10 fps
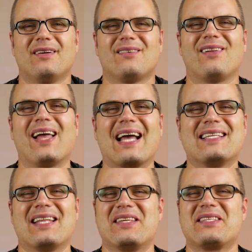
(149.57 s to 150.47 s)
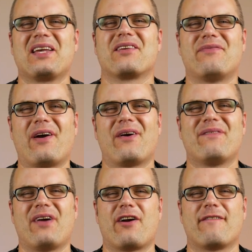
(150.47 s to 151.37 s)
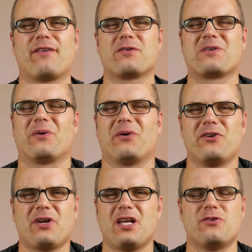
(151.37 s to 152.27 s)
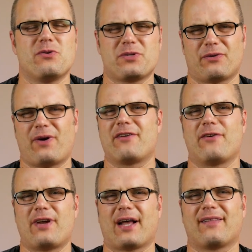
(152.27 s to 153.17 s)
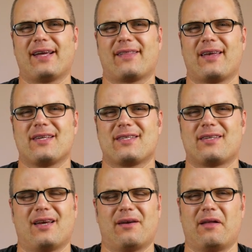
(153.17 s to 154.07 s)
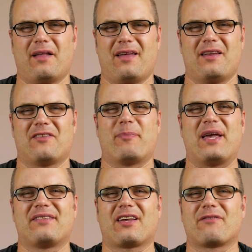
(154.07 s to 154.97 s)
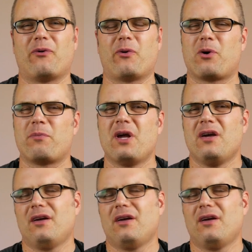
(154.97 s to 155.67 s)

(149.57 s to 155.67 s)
So like I said, this thing is very, very versatile. You can use it around your neck like this uh, in its basic form.